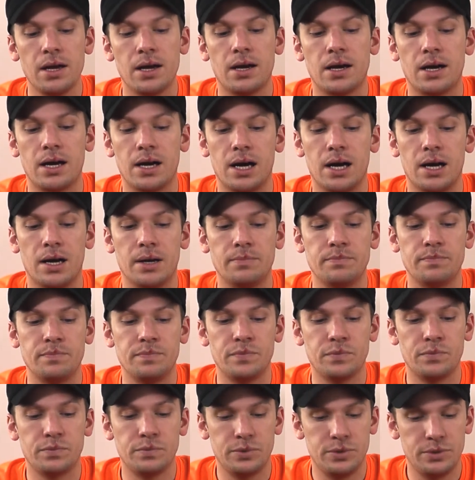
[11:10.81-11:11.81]

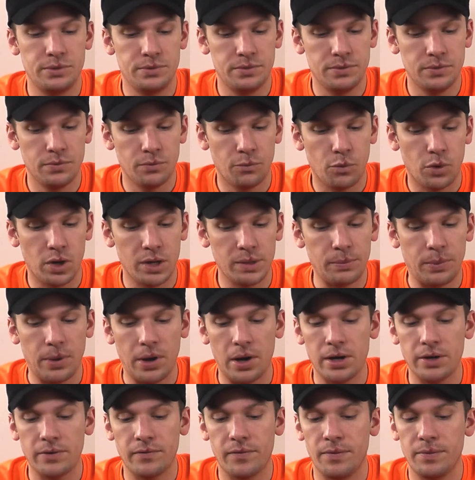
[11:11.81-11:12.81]
One
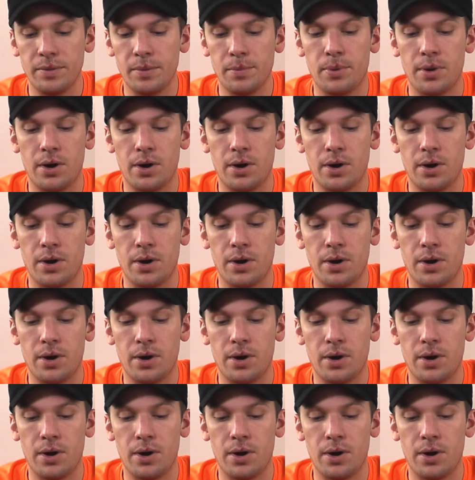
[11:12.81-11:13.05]
product from the